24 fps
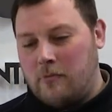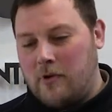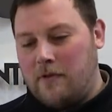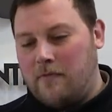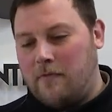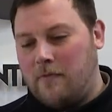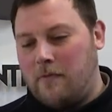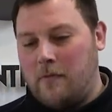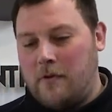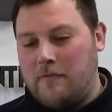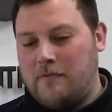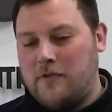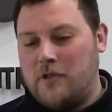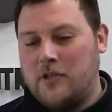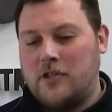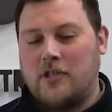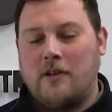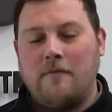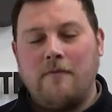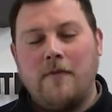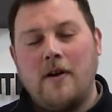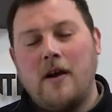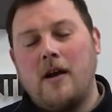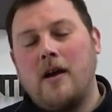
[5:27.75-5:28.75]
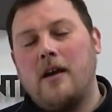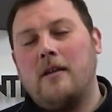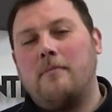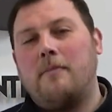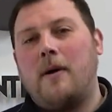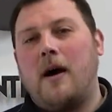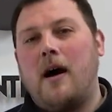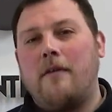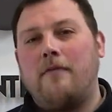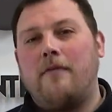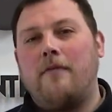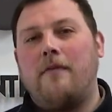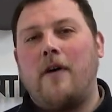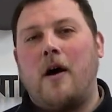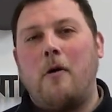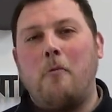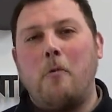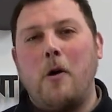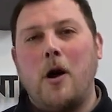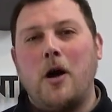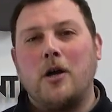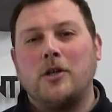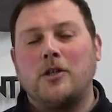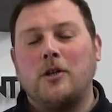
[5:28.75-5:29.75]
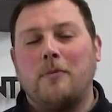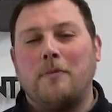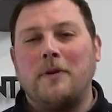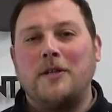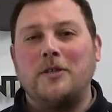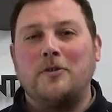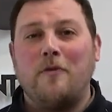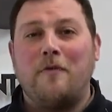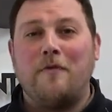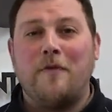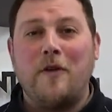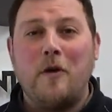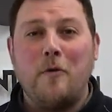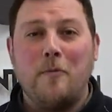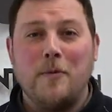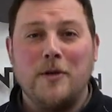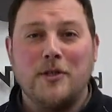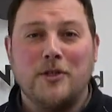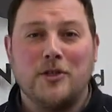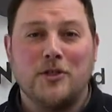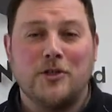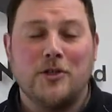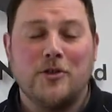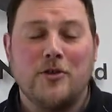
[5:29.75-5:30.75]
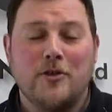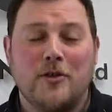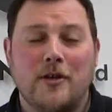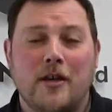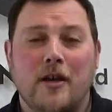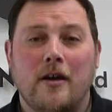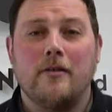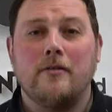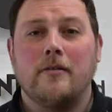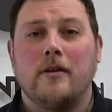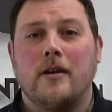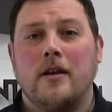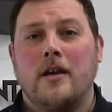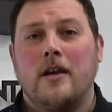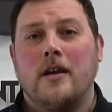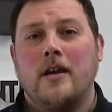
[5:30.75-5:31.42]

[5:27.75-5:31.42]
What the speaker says: We've just converted half of our workshop into a filming studio.